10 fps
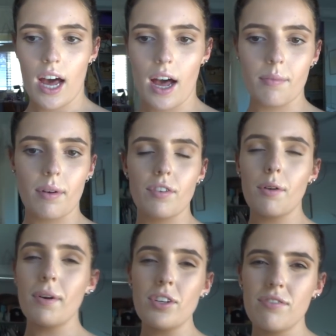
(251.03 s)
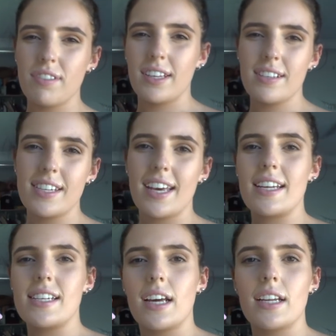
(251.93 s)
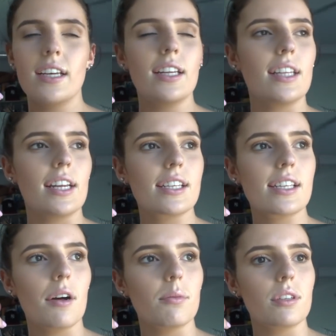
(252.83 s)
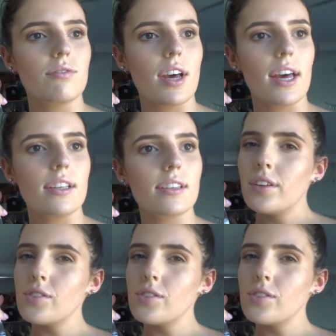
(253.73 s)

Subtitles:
I've got a bunch of things to get done in the next couple of days.